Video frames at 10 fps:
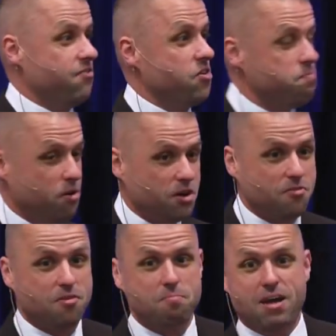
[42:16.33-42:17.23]
of the book
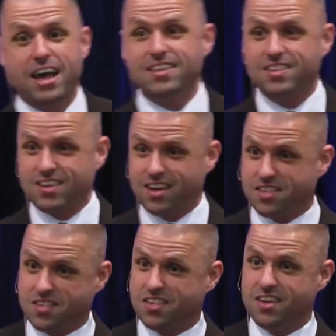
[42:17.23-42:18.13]
reminds
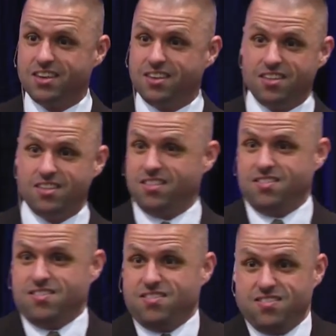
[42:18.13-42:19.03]
us
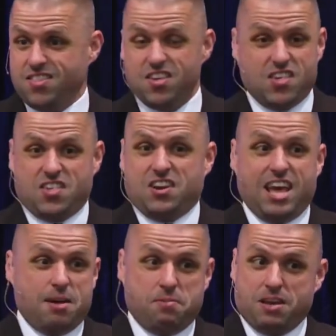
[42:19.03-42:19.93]
that this isn't
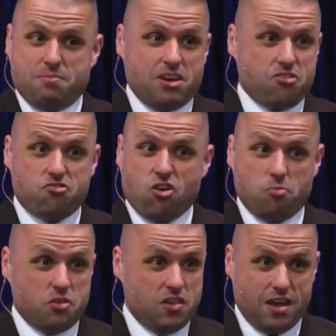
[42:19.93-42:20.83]
happening because
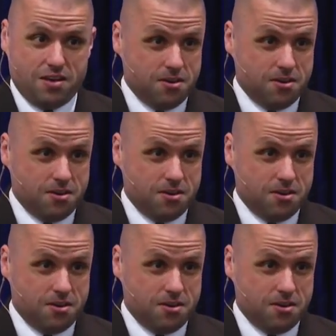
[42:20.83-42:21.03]
Job sinned.